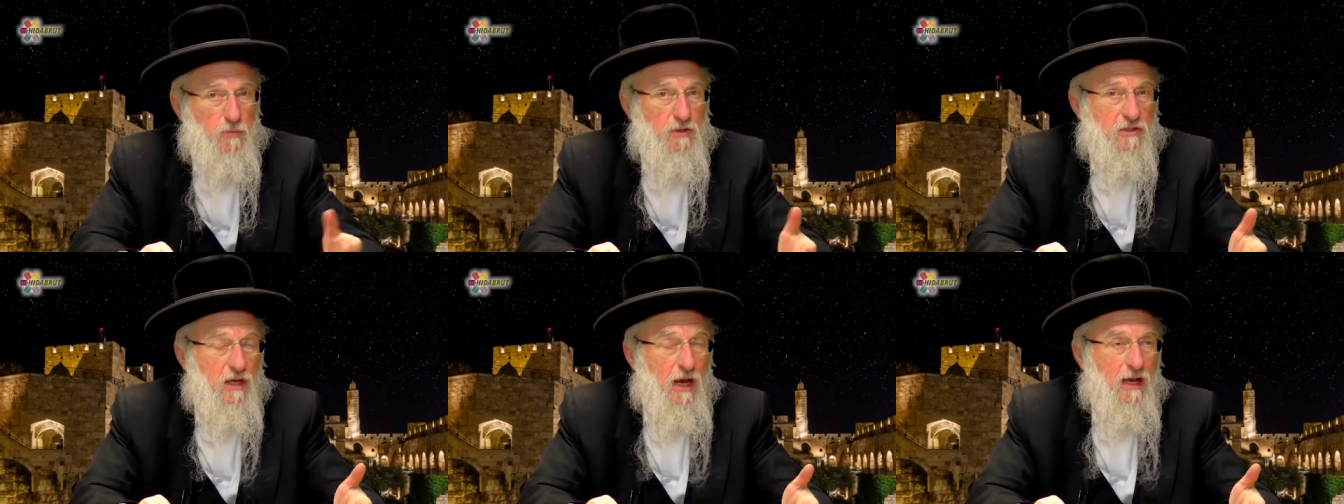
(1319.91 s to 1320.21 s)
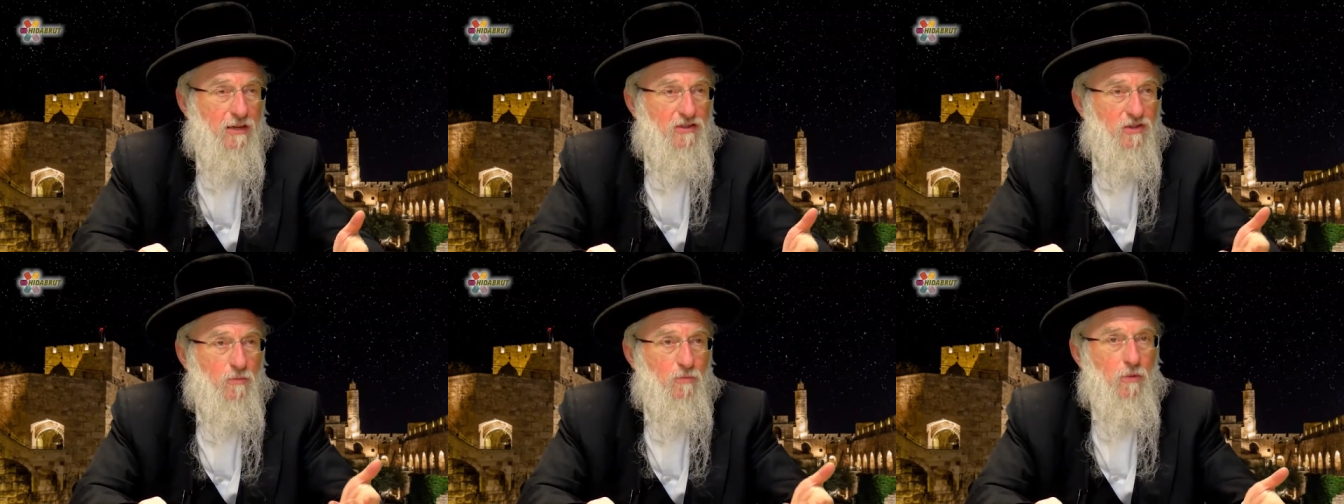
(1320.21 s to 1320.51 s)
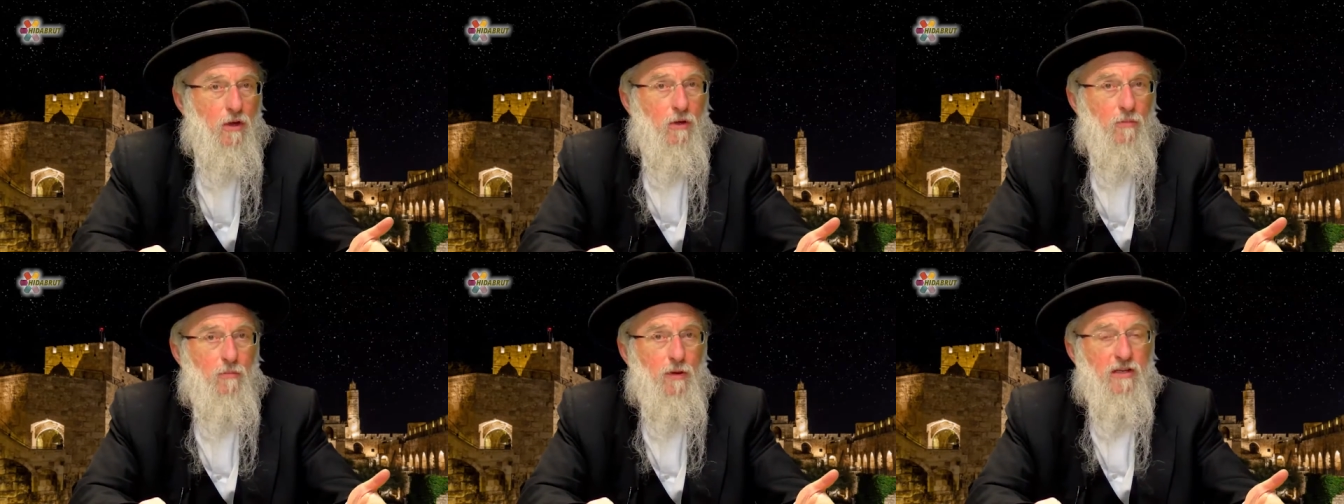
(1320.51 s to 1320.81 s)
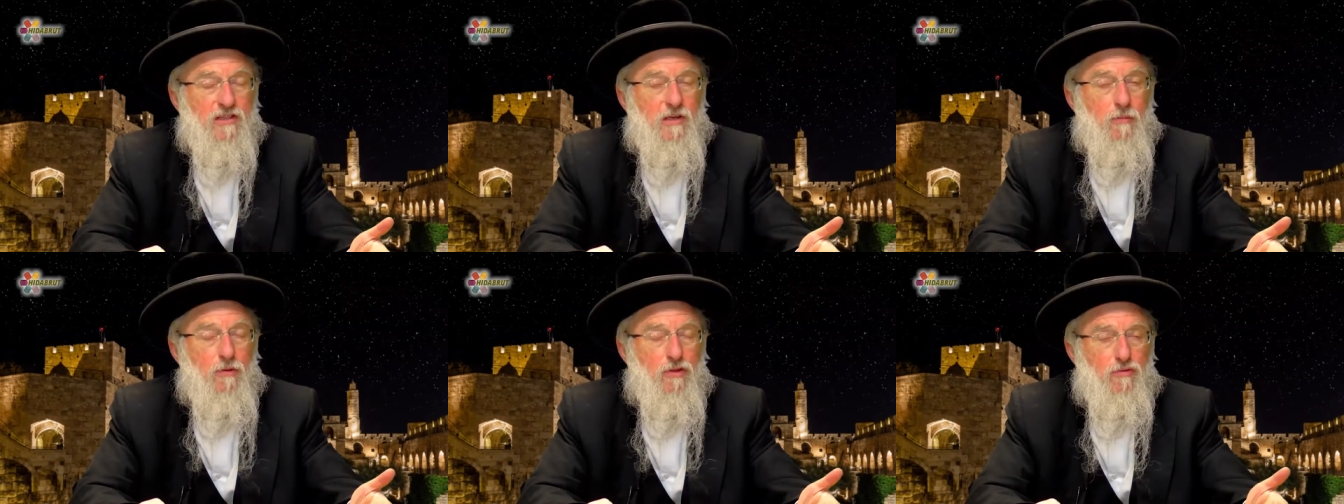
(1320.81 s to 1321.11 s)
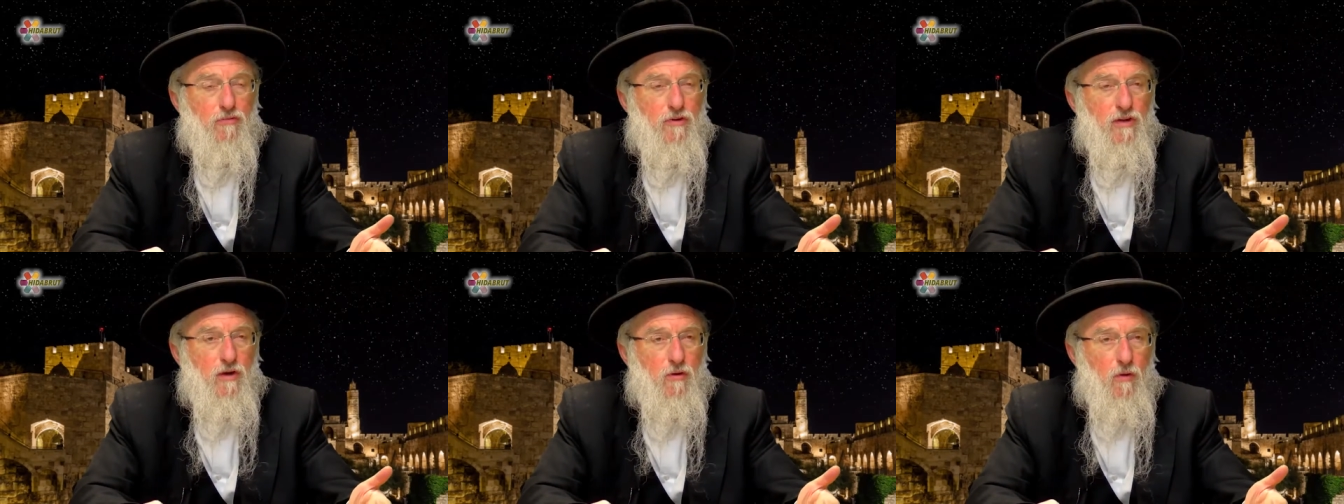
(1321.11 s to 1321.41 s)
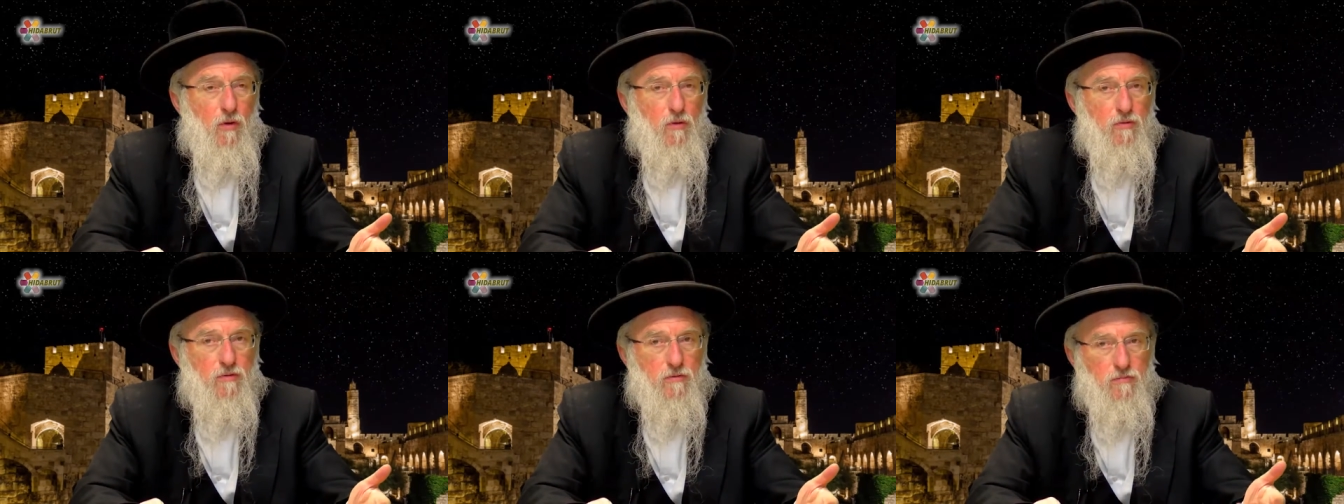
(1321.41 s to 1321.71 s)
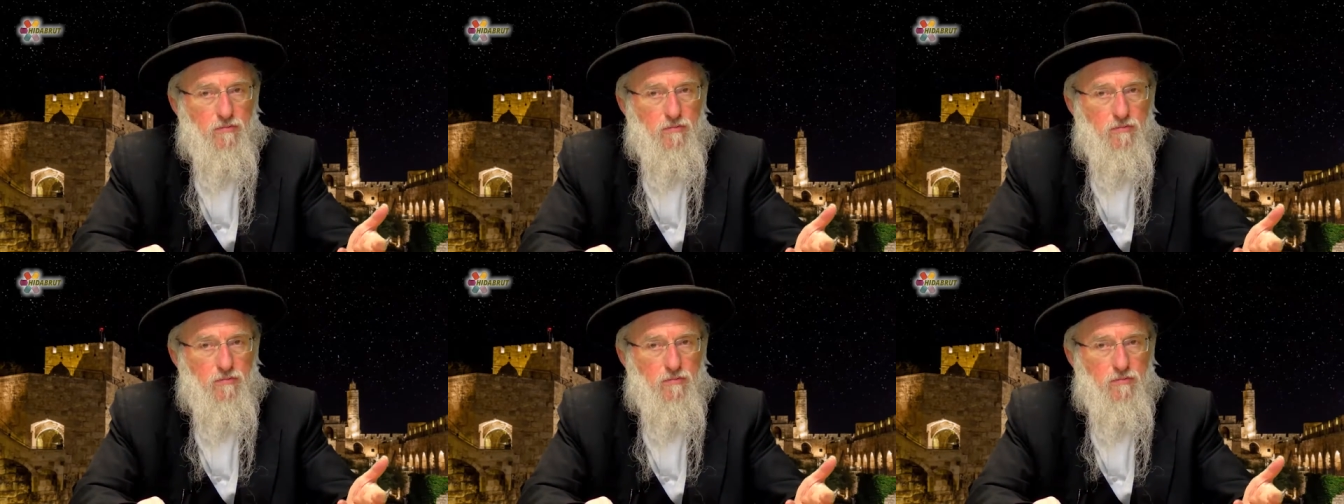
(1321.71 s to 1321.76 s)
Besides, he picks up a 3-year-old